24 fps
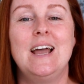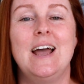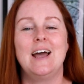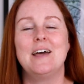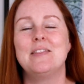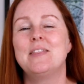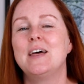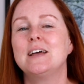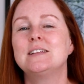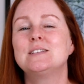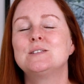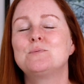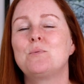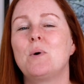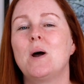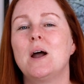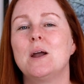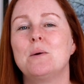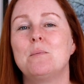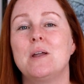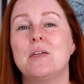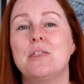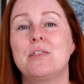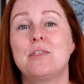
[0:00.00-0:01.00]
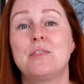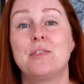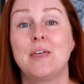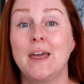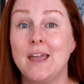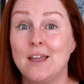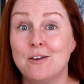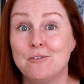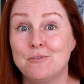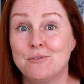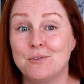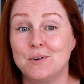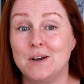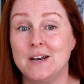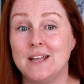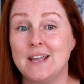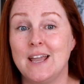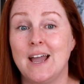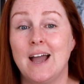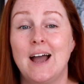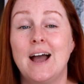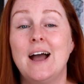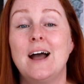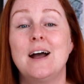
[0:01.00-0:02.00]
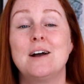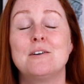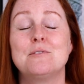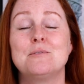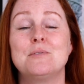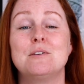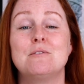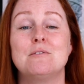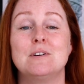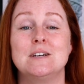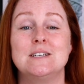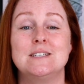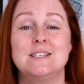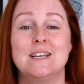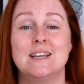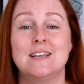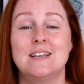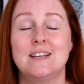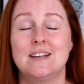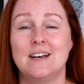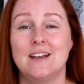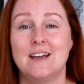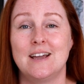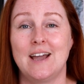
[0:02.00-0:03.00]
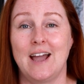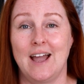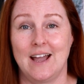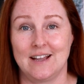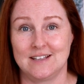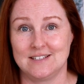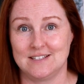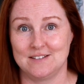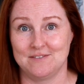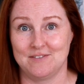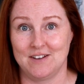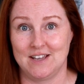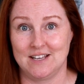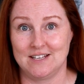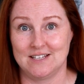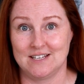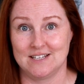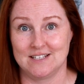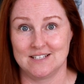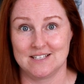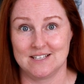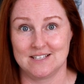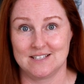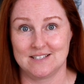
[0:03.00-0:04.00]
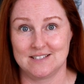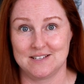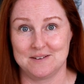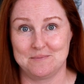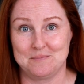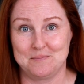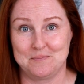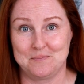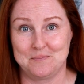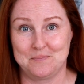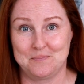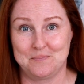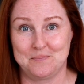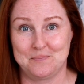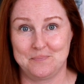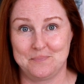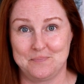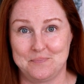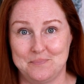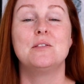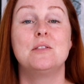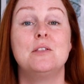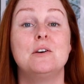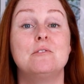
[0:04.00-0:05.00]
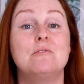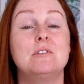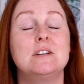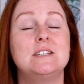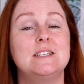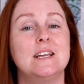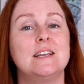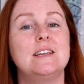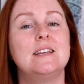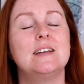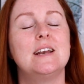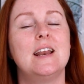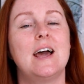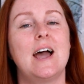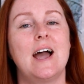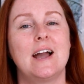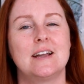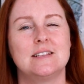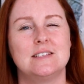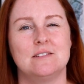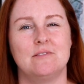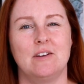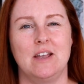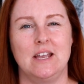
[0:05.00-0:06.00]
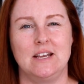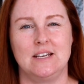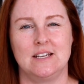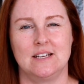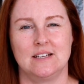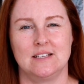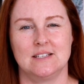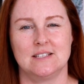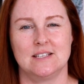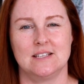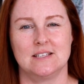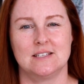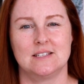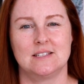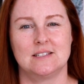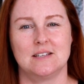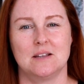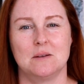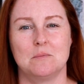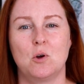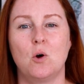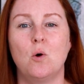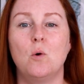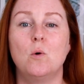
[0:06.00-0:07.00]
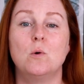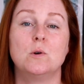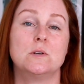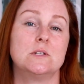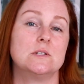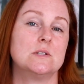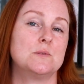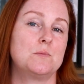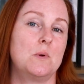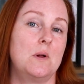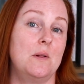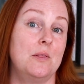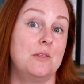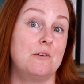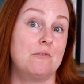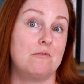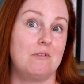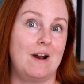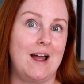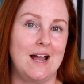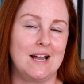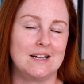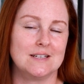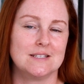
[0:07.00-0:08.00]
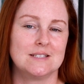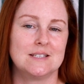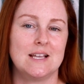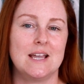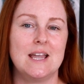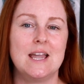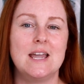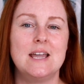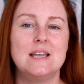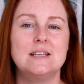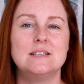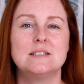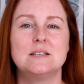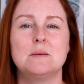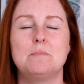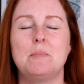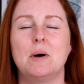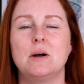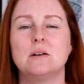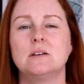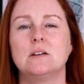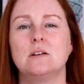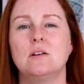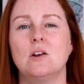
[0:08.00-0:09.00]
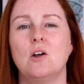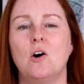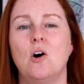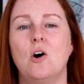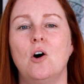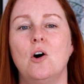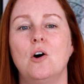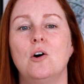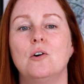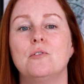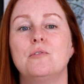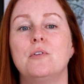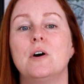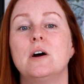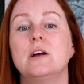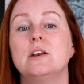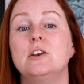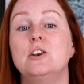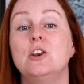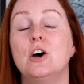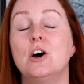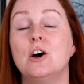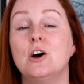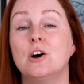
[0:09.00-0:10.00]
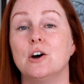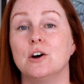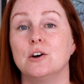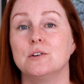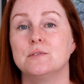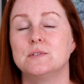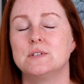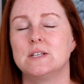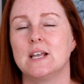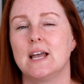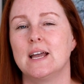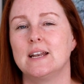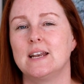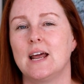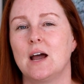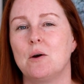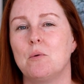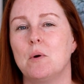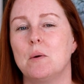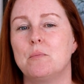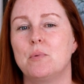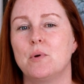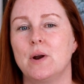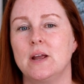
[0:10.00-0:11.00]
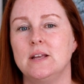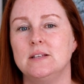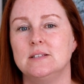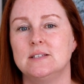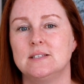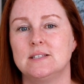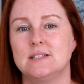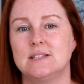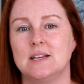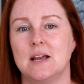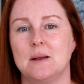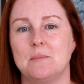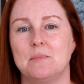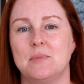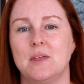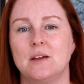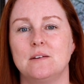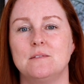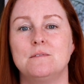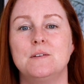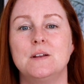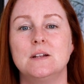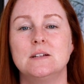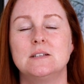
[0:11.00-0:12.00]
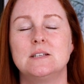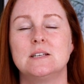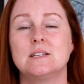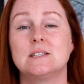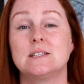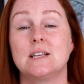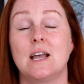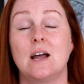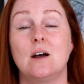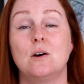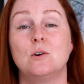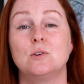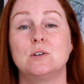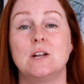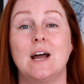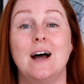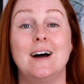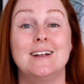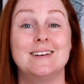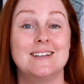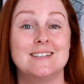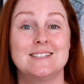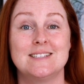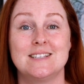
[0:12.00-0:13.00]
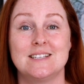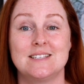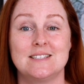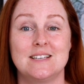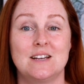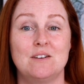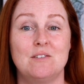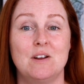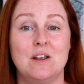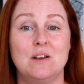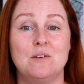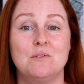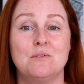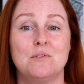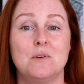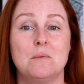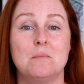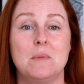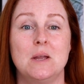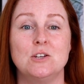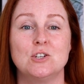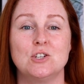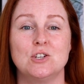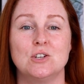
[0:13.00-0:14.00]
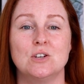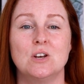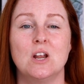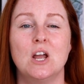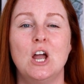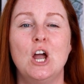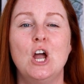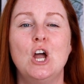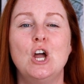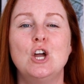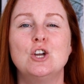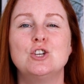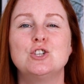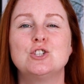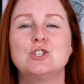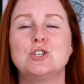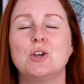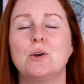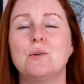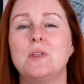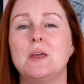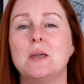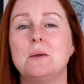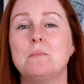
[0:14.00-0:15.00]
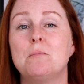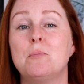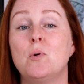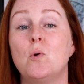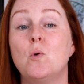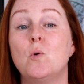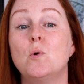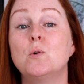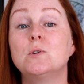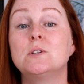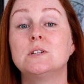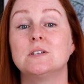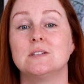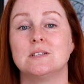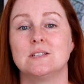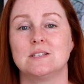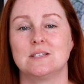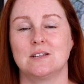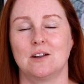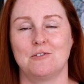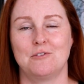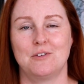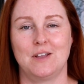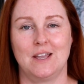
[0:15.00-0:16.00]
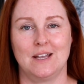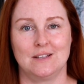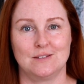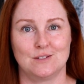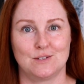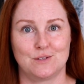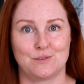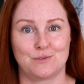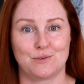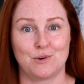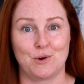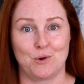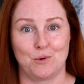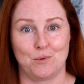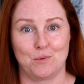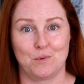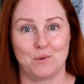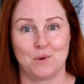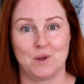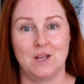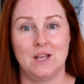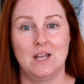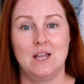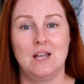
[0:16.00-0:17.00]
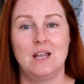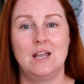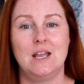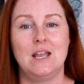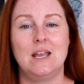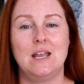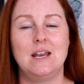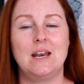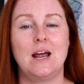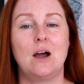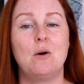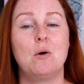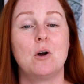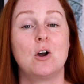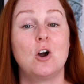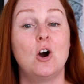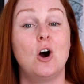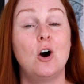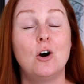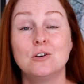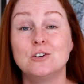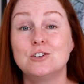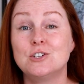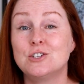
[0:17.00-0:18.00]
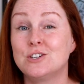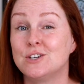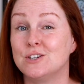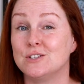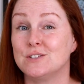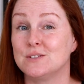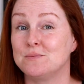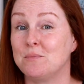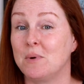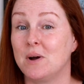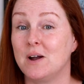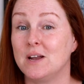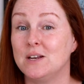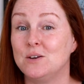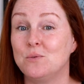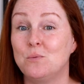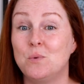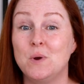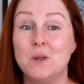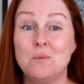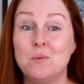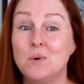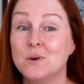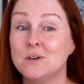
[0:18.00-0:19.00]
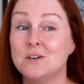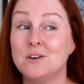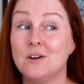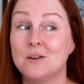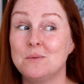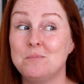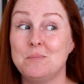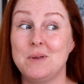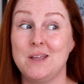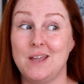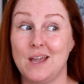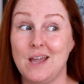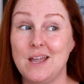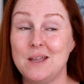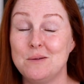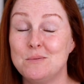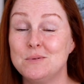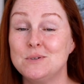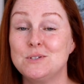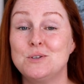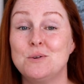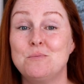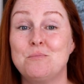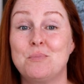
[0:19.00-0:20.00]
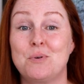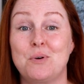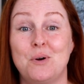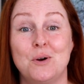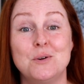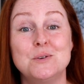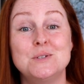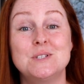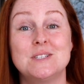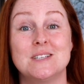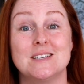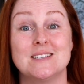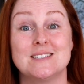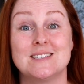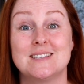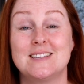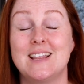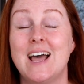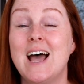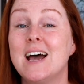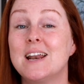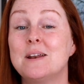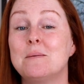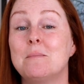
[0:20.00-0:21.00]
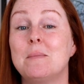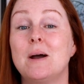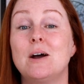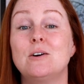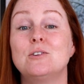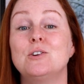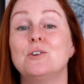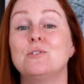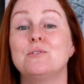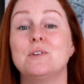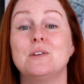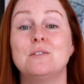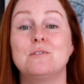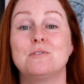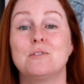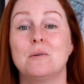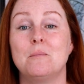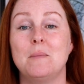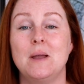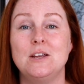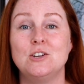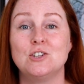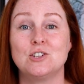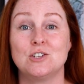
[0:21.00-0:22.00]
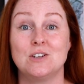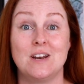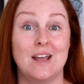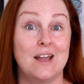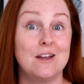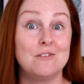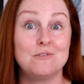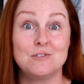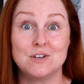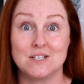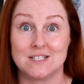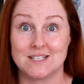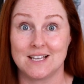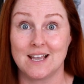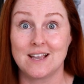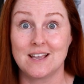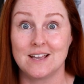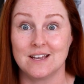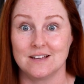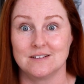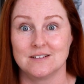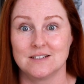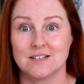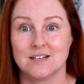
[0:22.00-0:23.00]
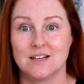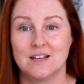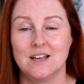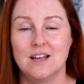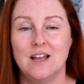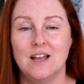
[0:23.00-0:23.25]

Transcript: And that's why we thankfully have the Reticular Activating System. The Reticular Activating System, called as well the RAS, is a bundle of nerves at our brainstem that filters out unnecessary information so the important stuff gets through. In our conscious mind, we would not be able to process that amount of information every second.